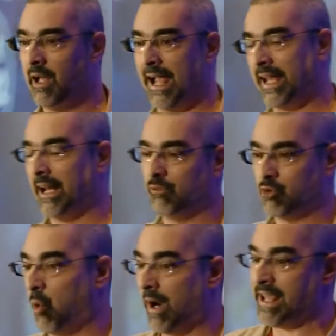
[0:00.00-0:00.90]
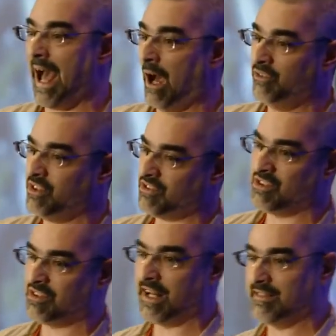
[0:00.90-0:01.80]
I get 20 houses
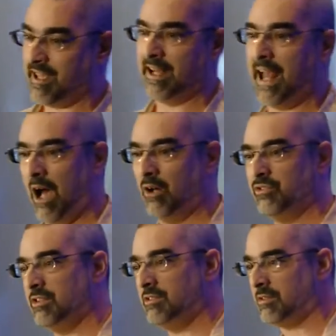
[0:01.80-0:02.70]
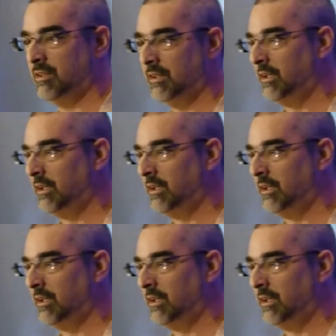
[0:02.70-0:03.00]
instead of 10 houses?